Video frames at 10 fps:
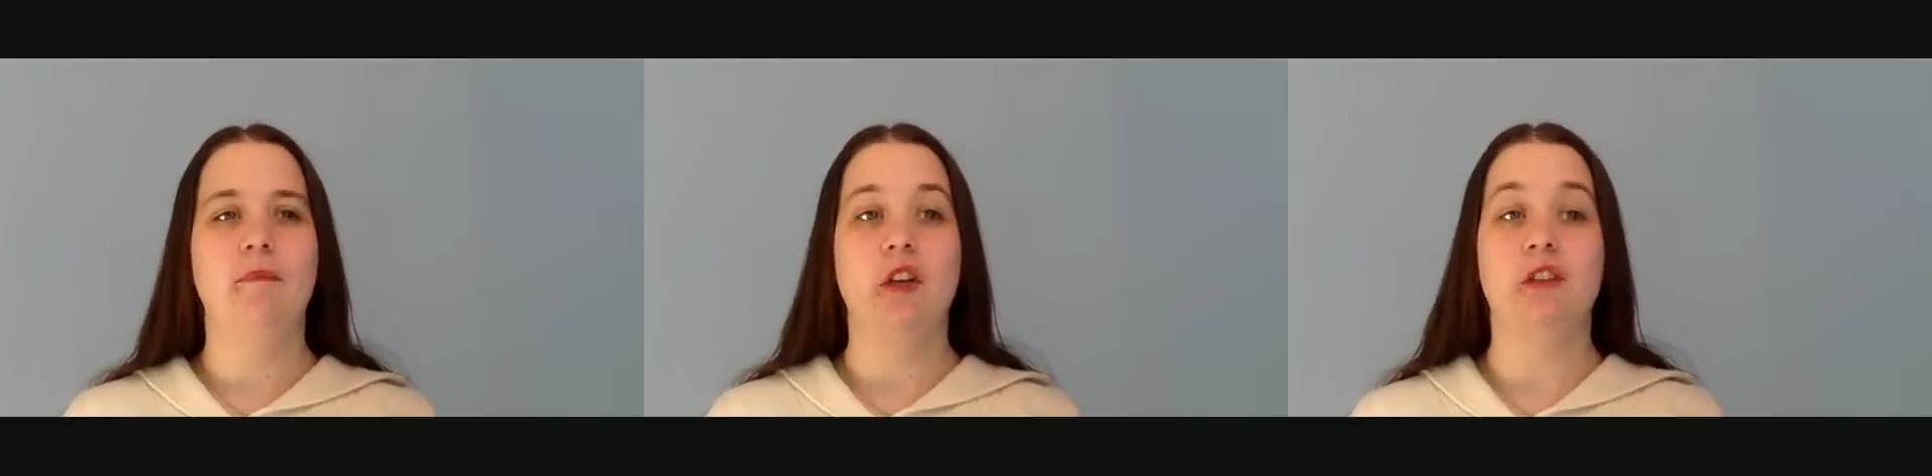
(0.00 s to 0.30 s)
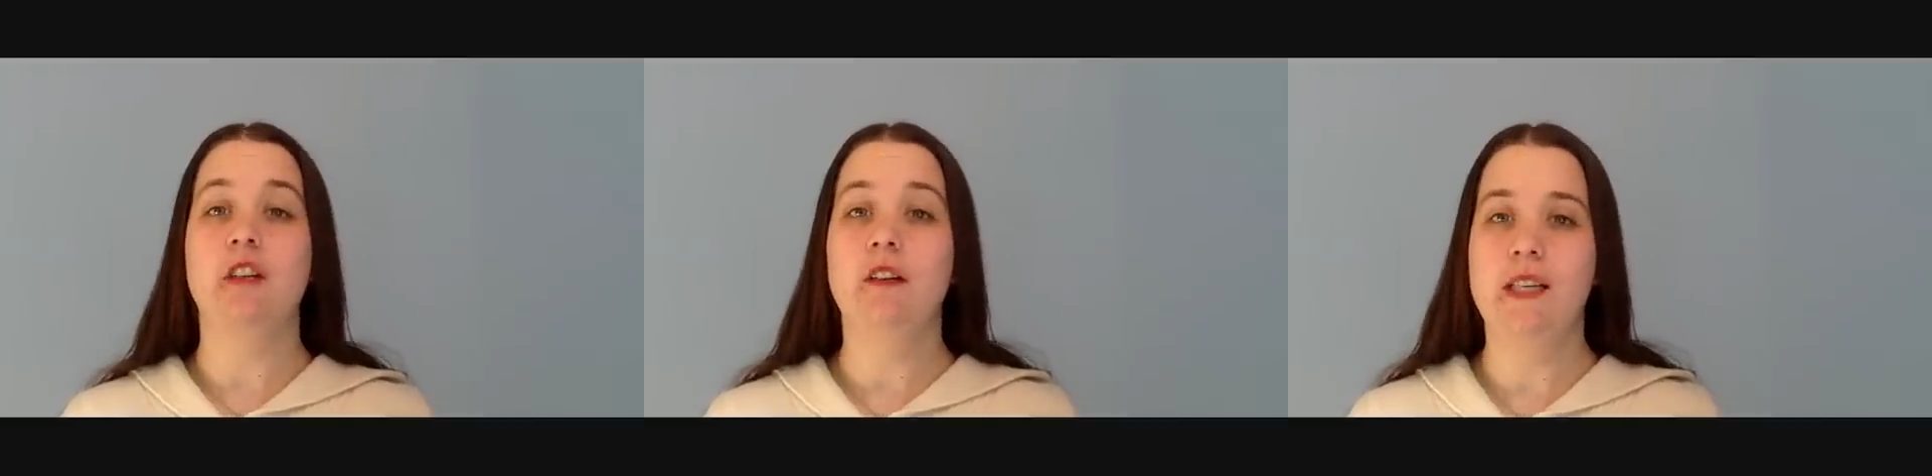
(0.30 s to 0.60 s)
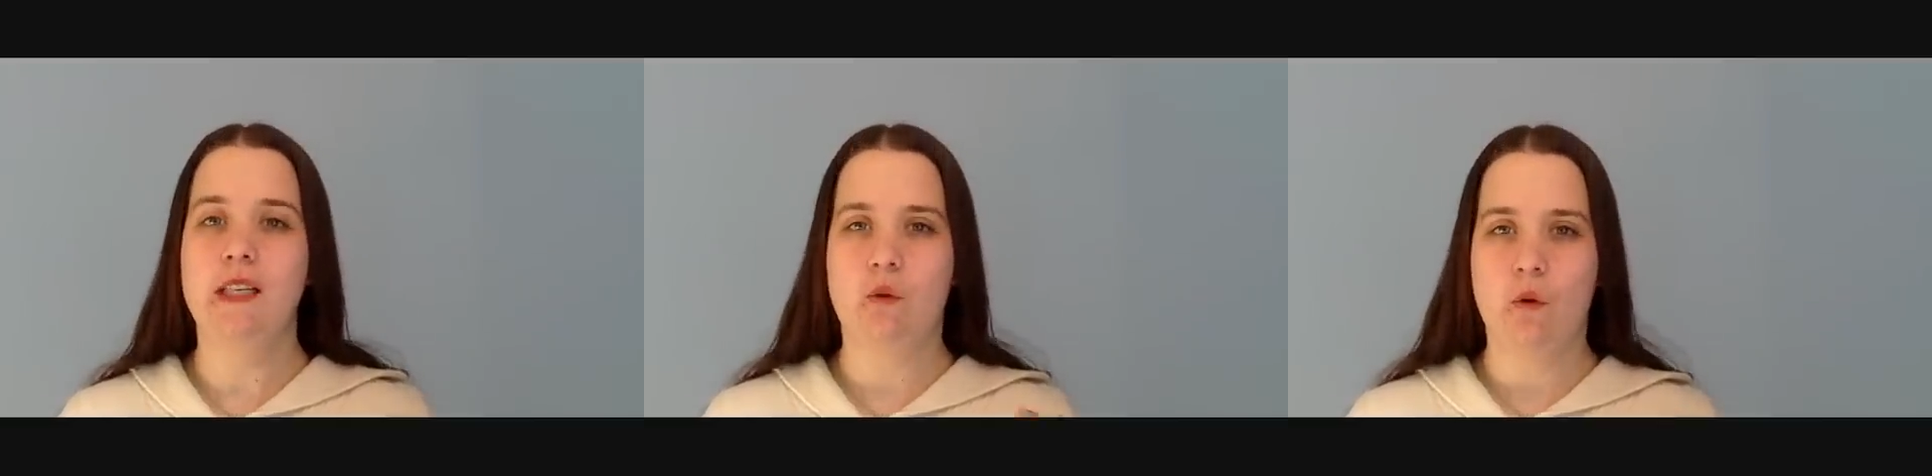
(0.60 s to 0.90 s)
You do
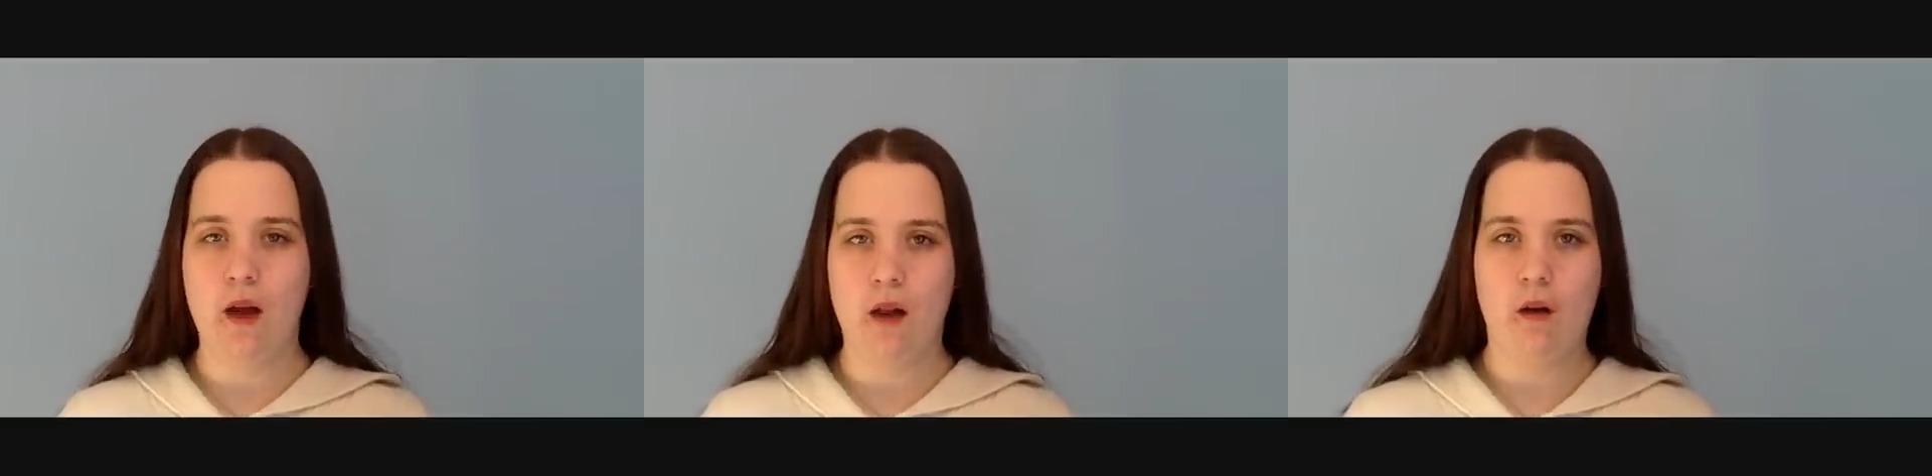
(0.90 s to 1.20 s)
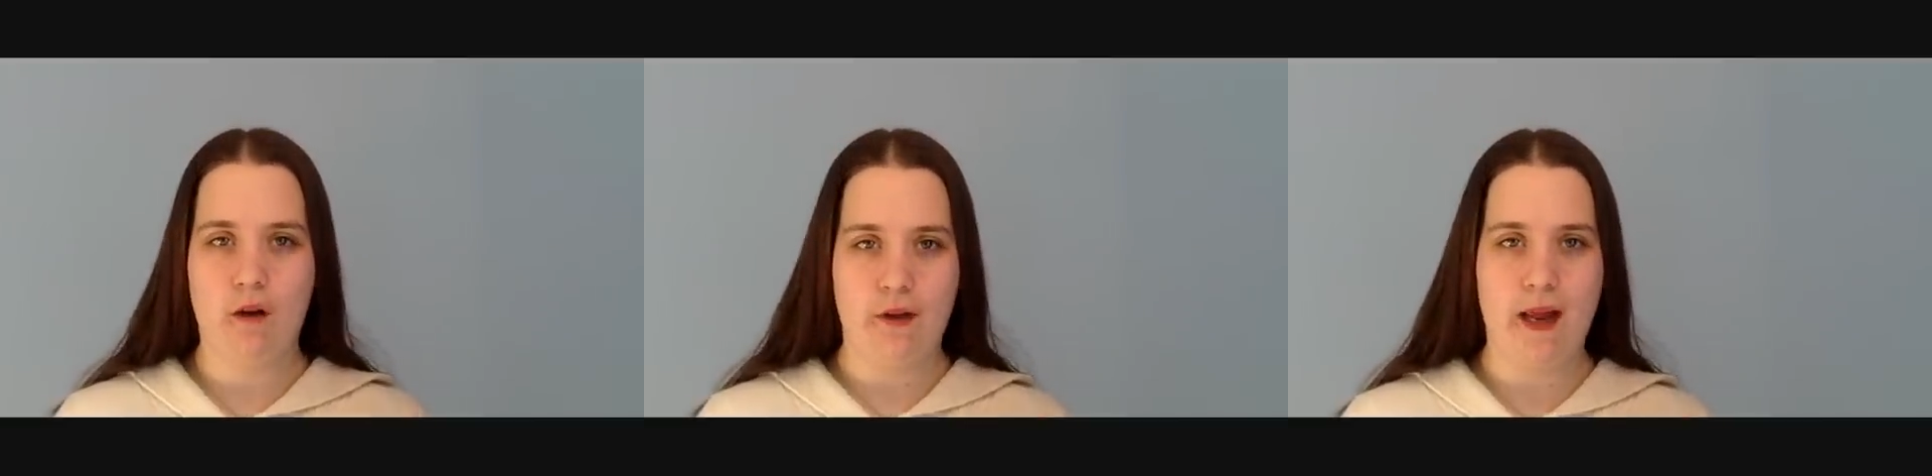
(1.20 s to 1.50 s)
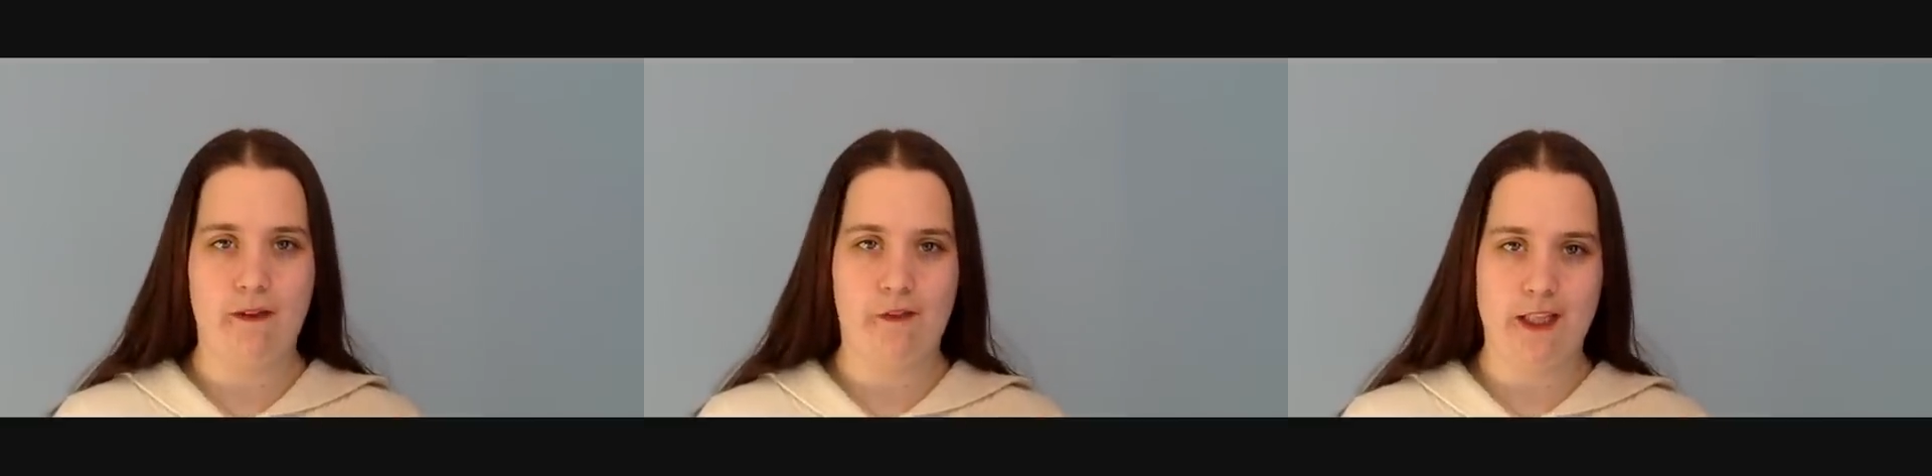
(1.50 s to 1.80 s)
need quite a lot of
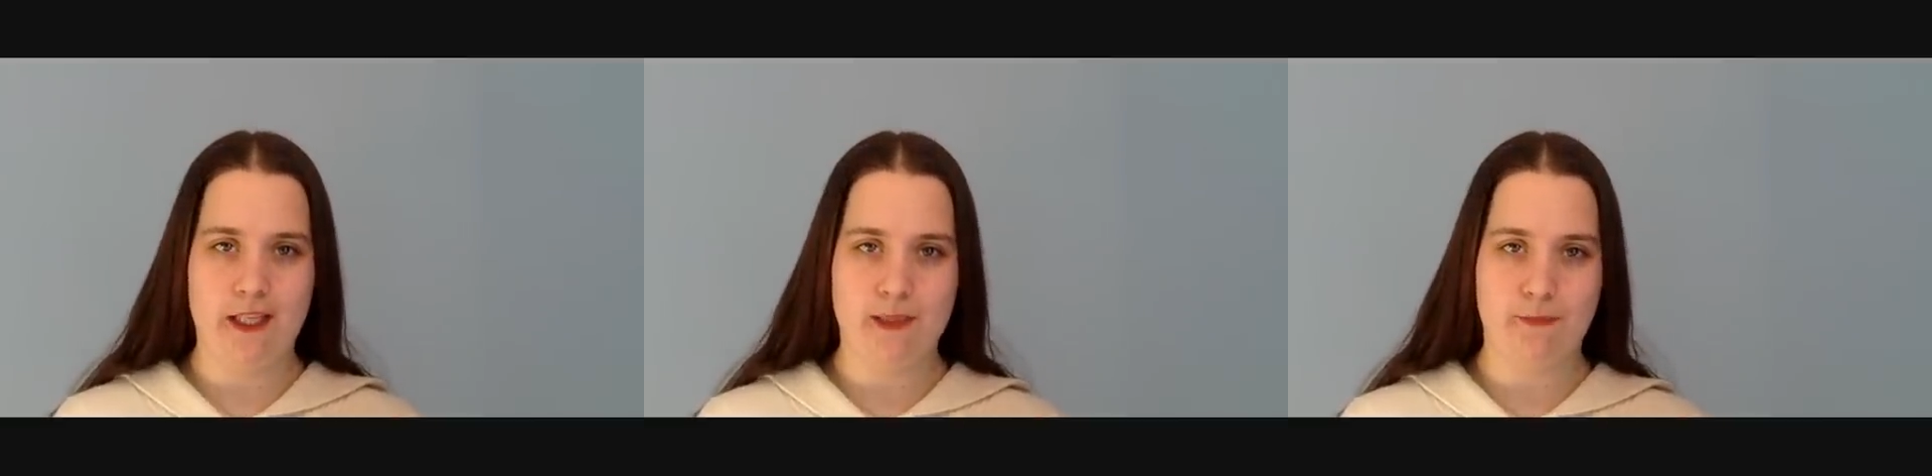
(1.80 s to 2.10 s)
hair for this,